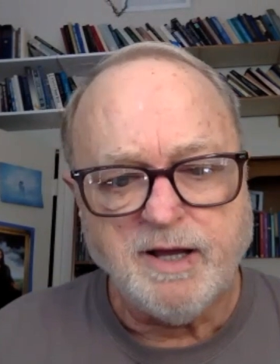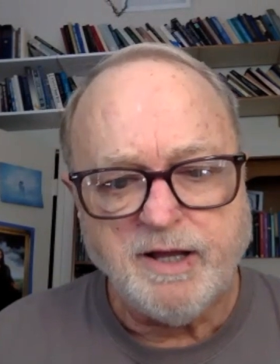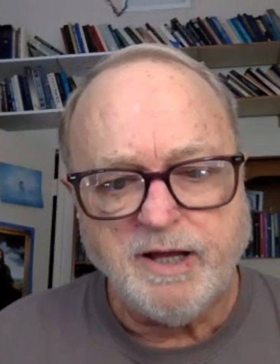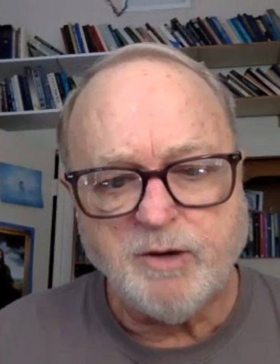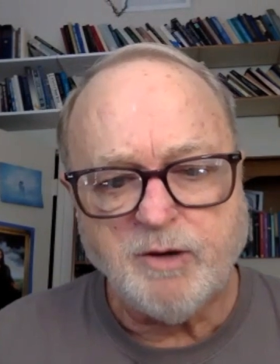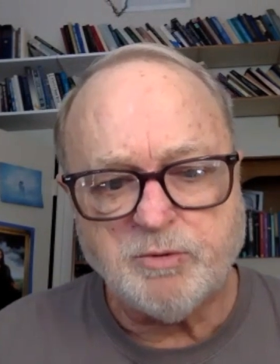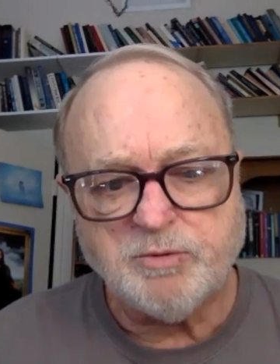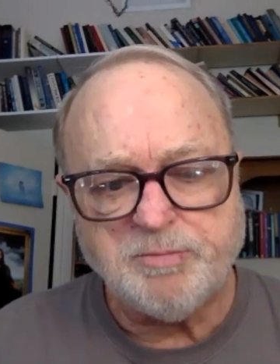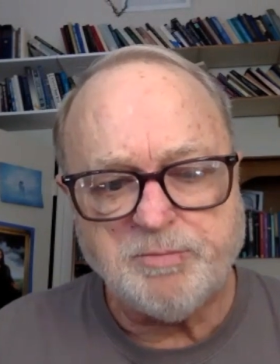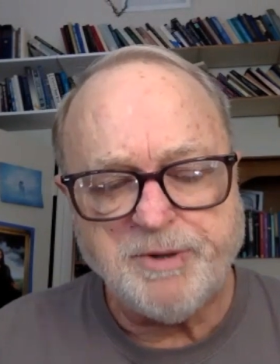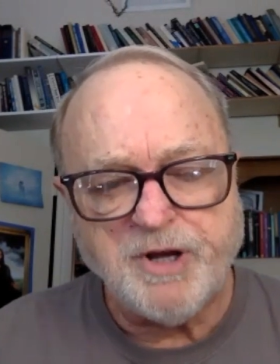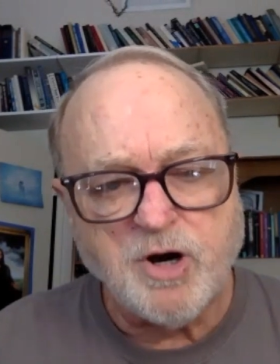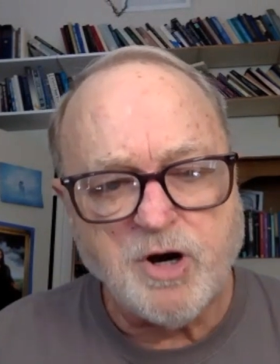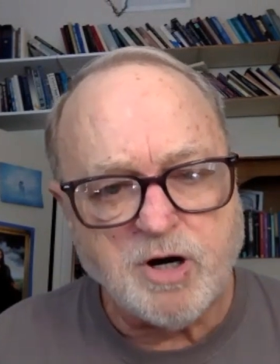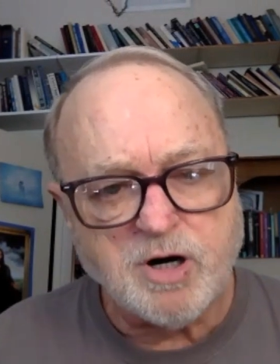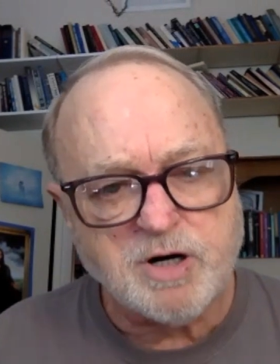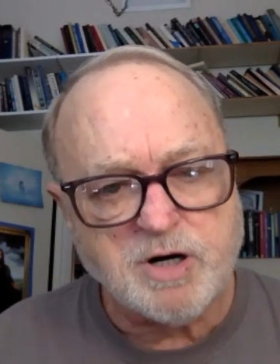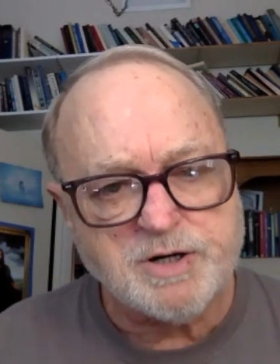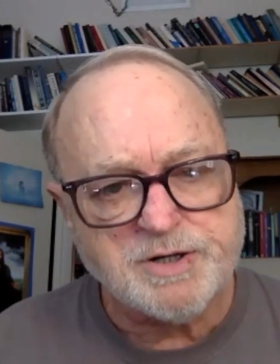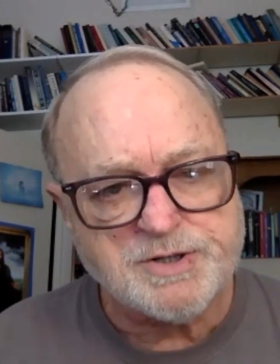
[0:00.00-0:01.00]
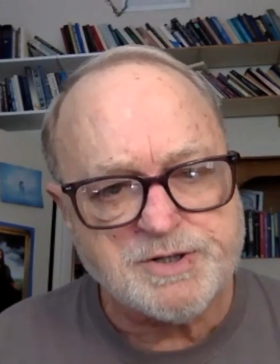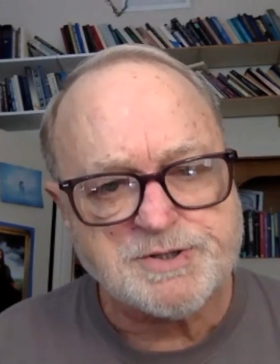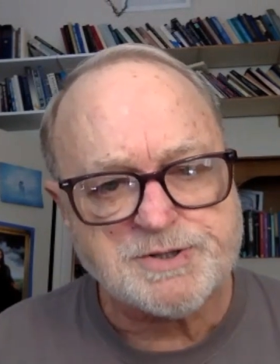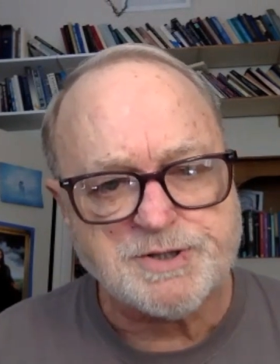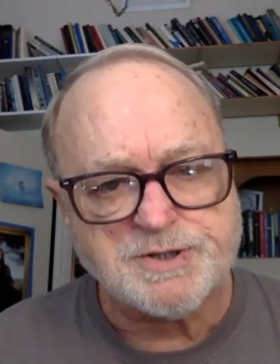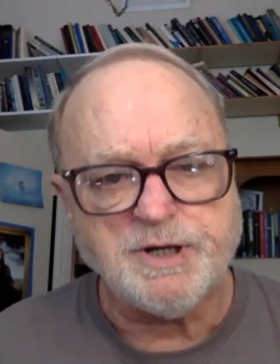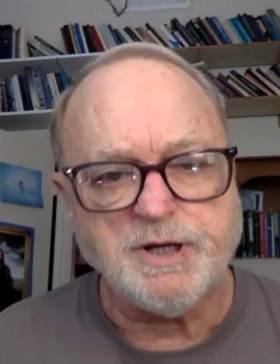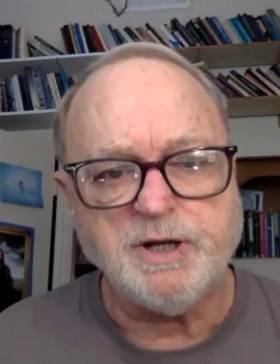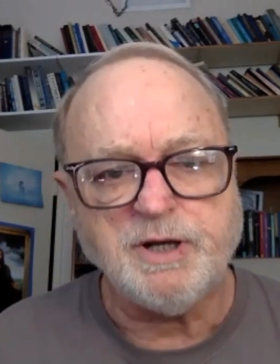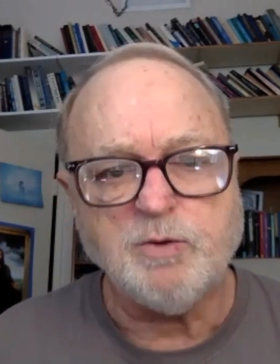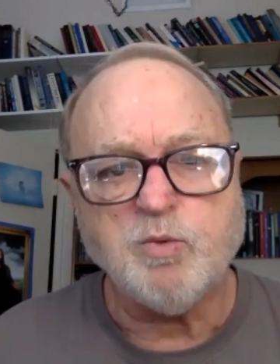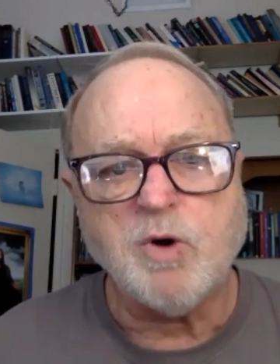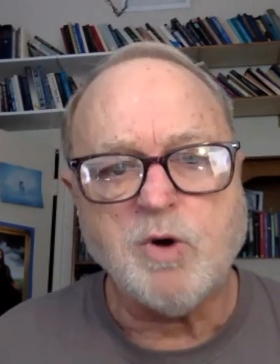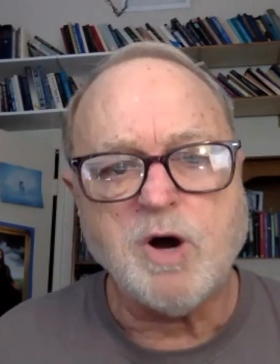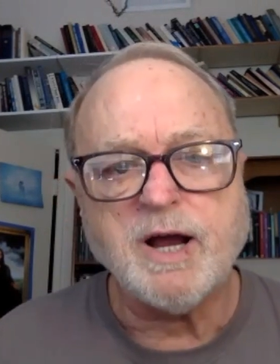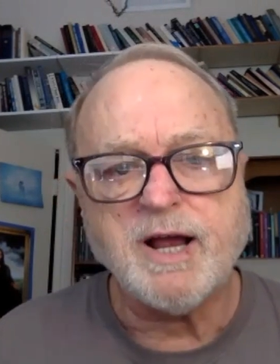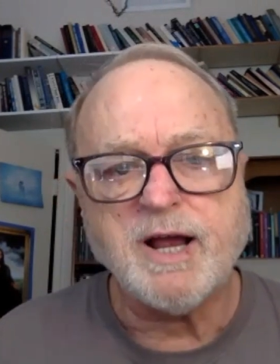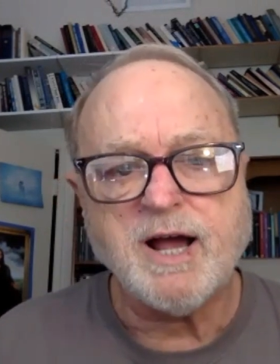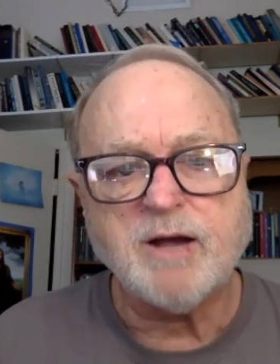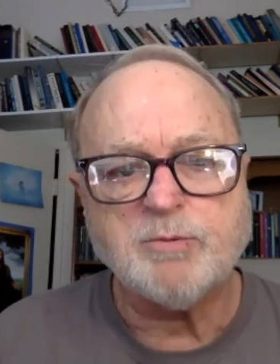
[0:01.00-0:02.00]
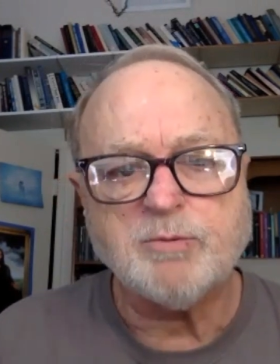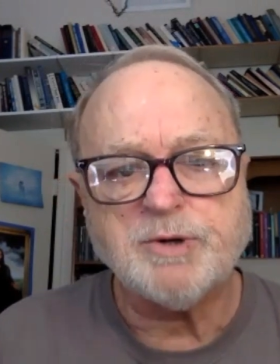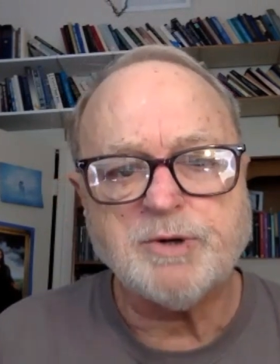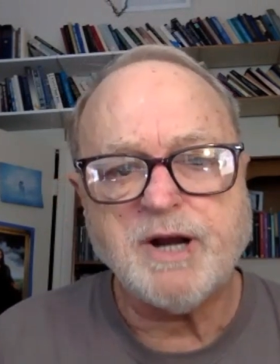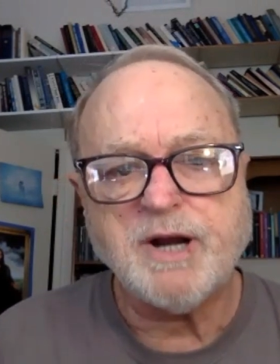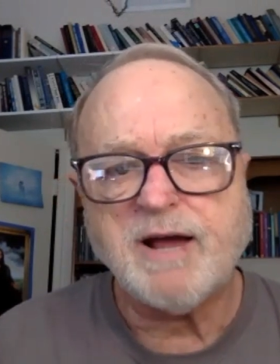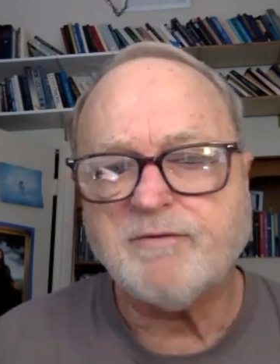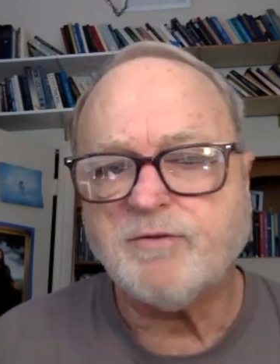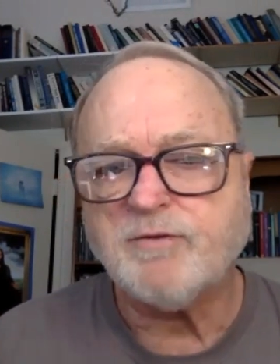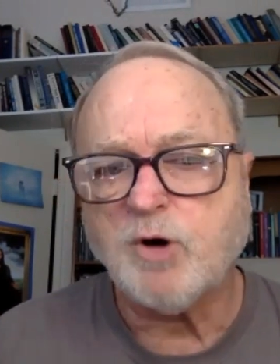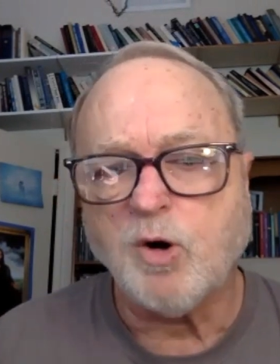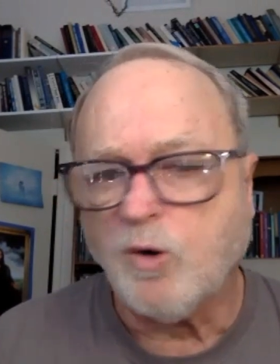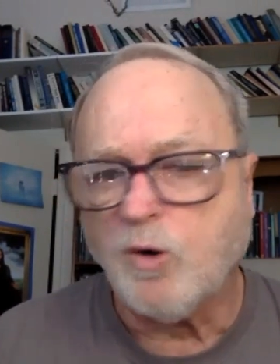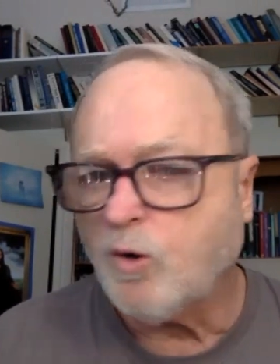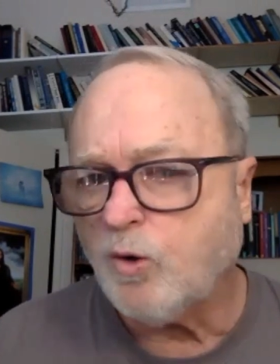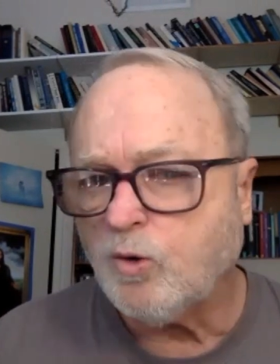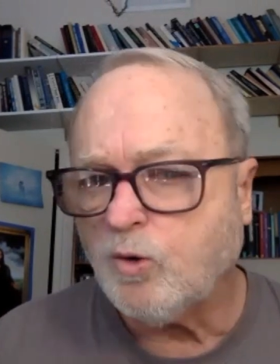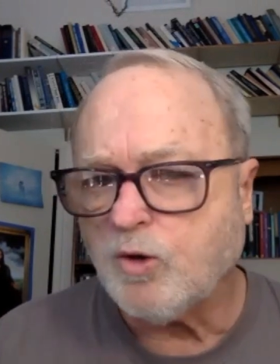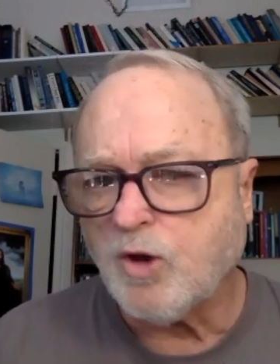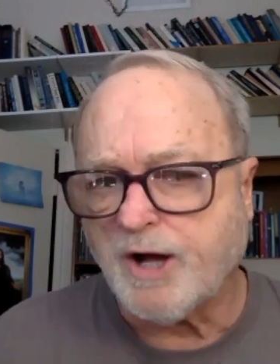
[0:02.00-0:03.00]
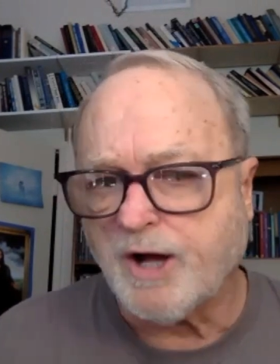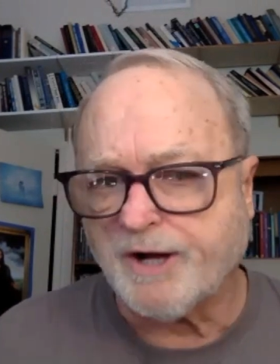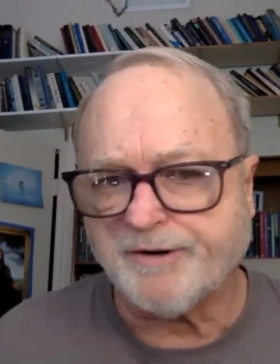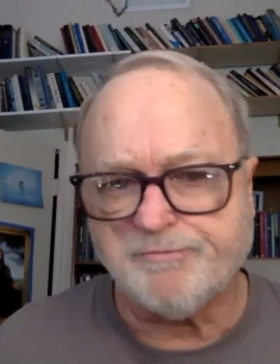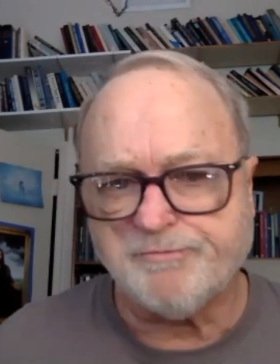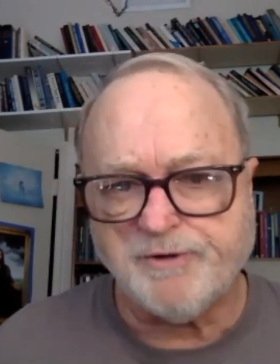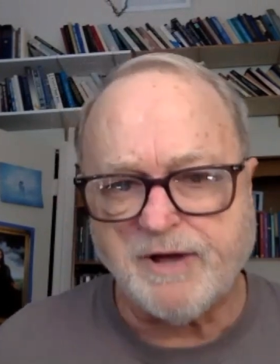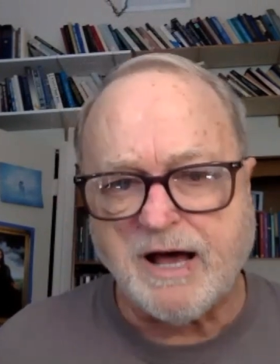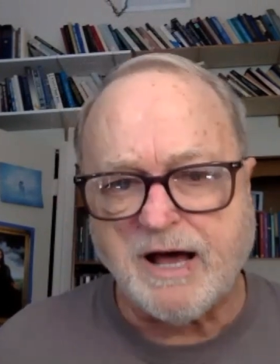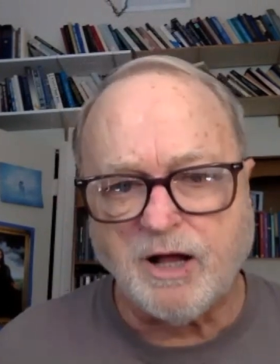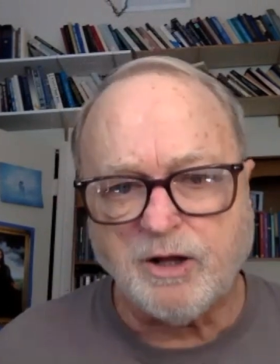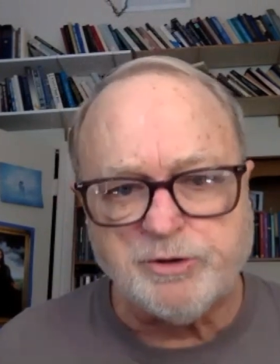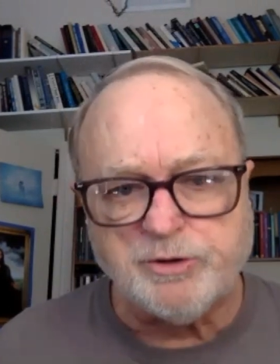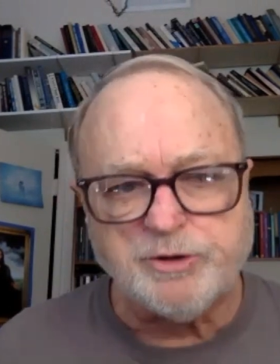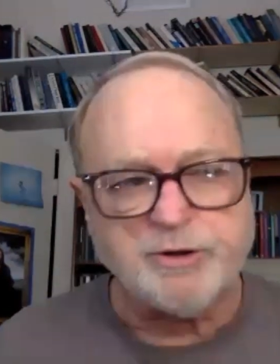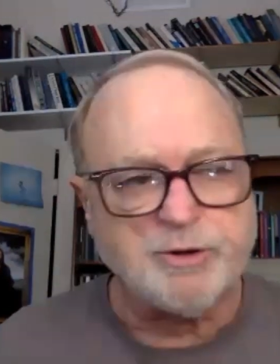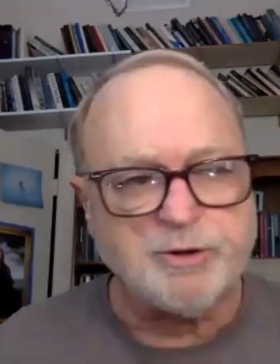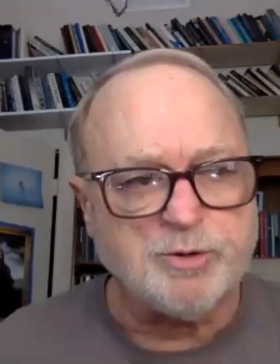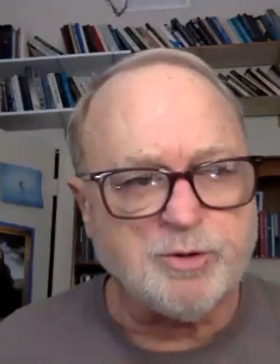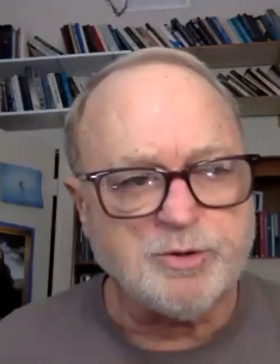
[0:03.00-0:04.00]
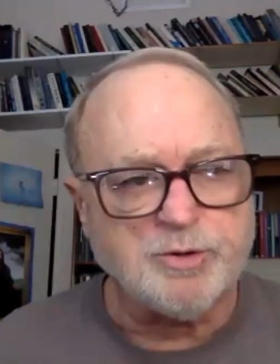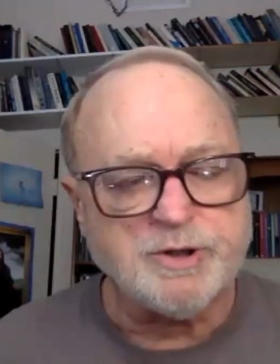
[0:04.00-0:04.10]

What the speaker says: it would be hard to see why I would have a whole lot of value,